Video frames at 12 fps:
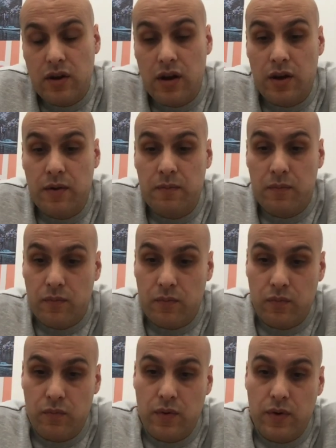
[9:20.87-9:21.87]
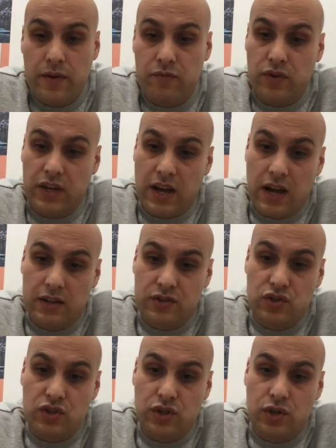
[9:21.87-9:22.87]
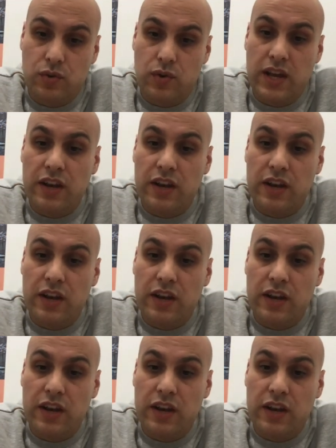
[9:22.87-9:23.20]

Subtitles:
in regards to